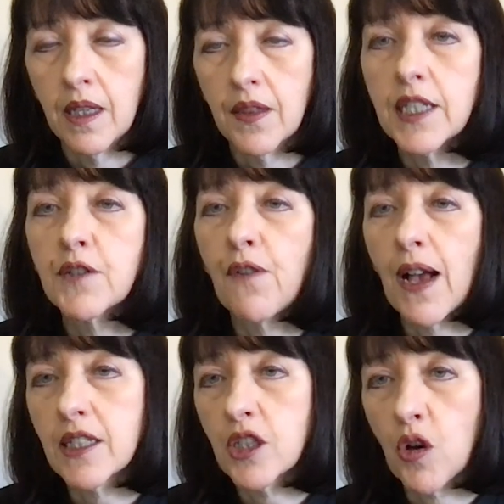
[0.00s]
This
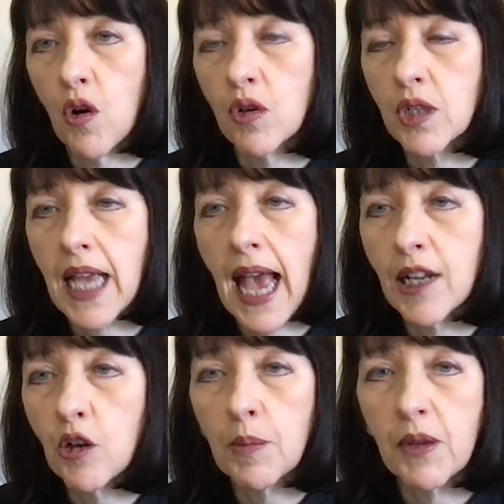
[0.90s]
fast God
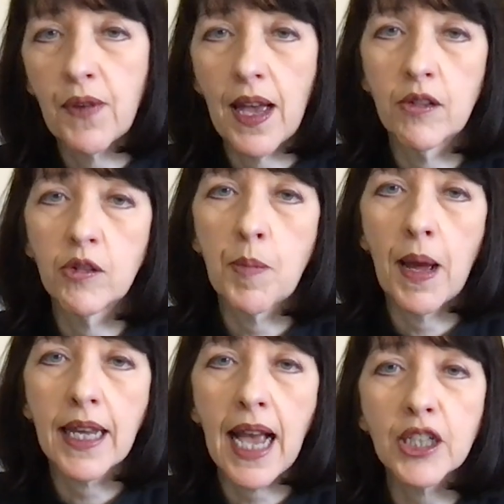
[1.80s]
cannot be found
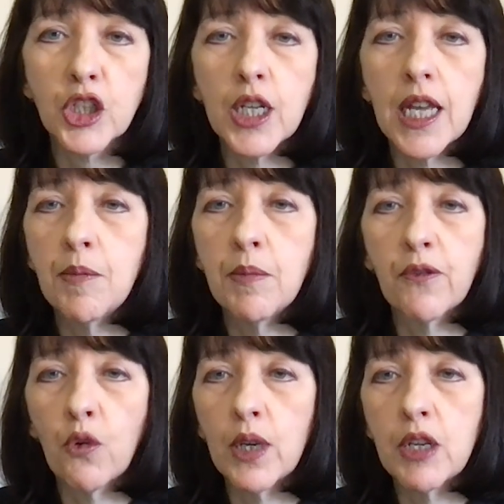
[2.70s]
by catching him
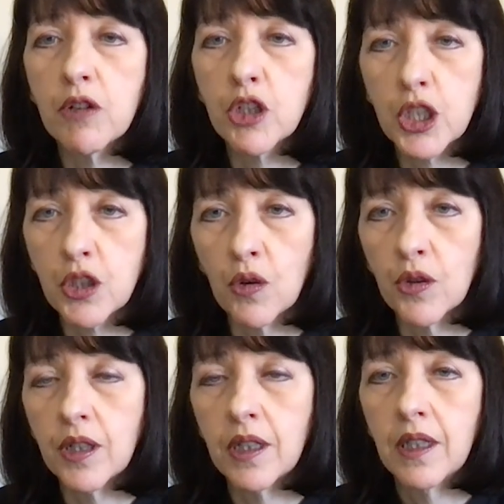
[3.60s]
before he rushes
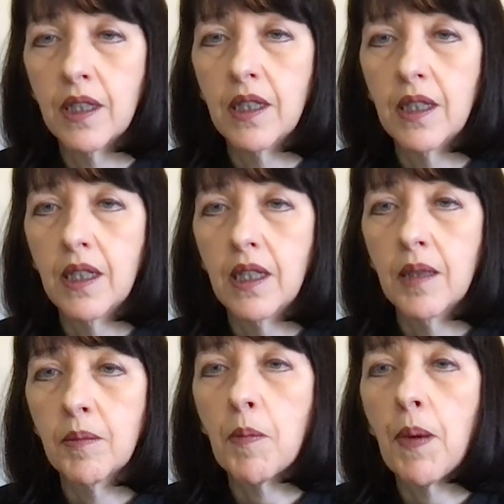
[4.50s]
on,
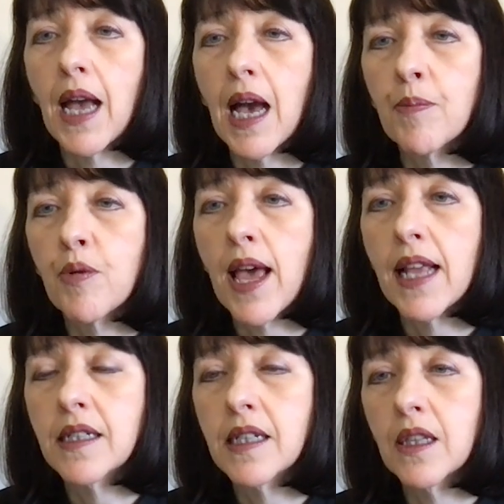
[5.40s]
but by
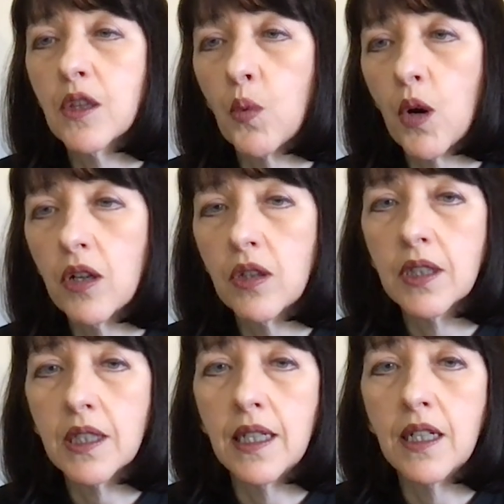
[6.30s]
apprehending the world
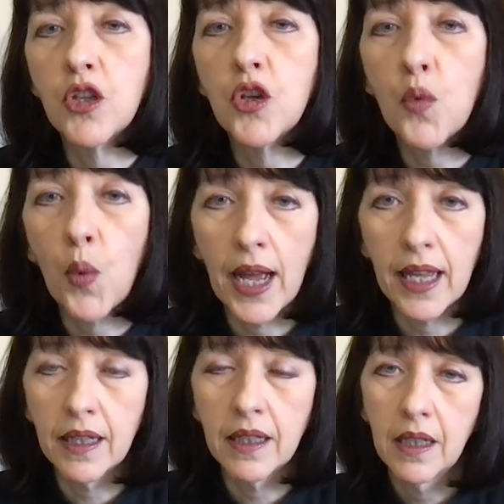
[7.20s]
in a new
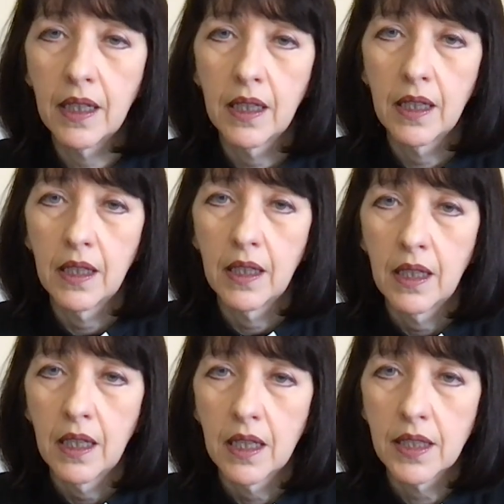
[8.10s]
way
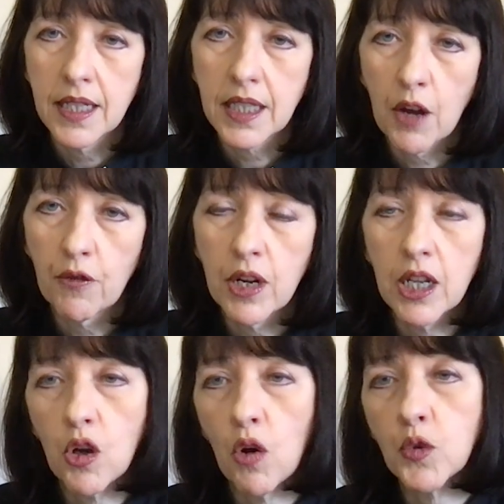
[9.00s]
and
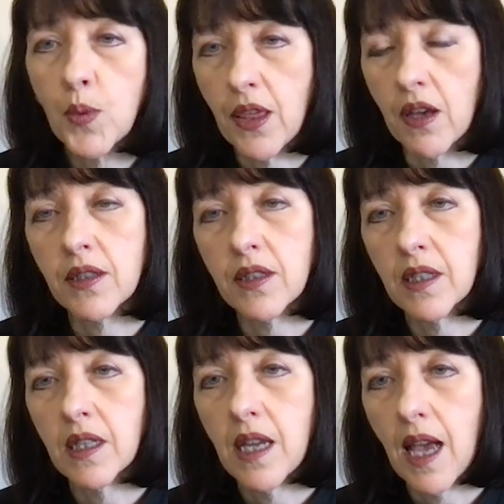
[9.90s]
discovering God with us
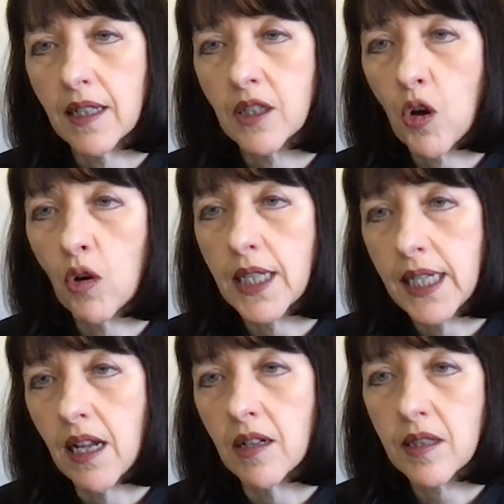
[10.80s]
and God
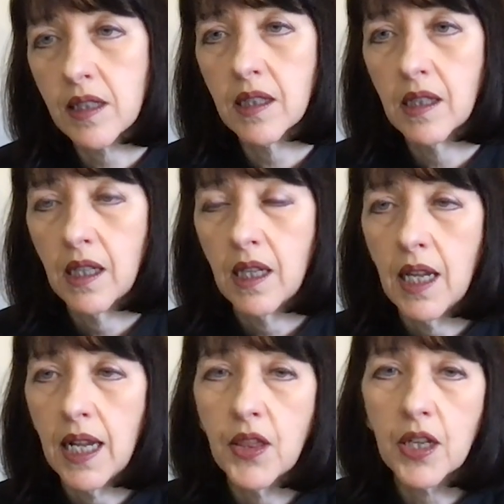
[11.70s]
in us
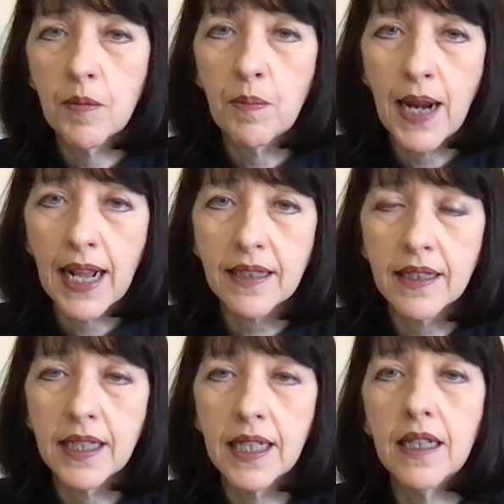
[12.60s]
in the
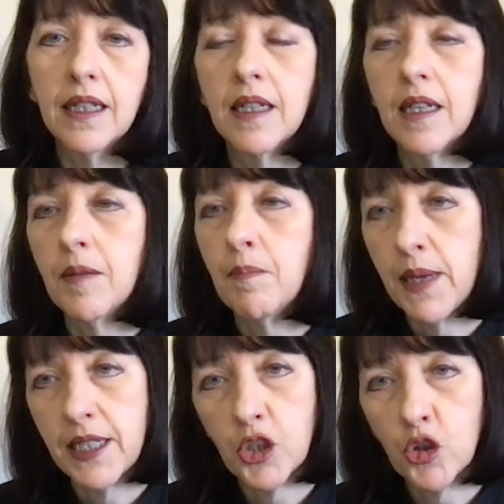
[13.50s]
complexity,
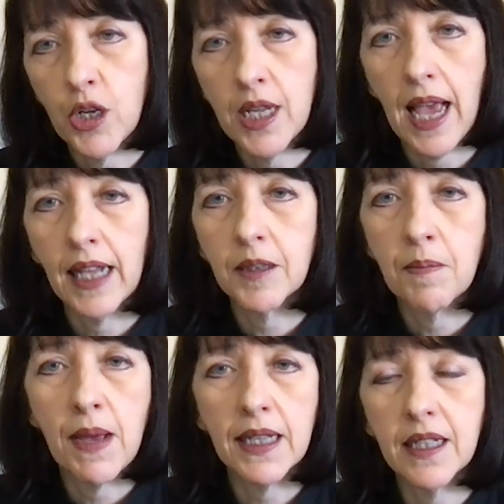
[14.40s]
mystery and
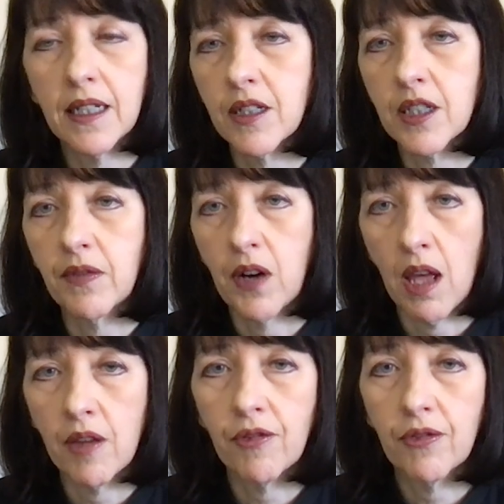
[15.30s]
messiness of
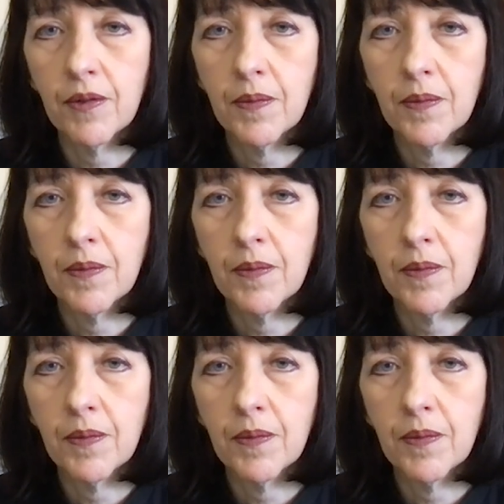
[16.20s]
life.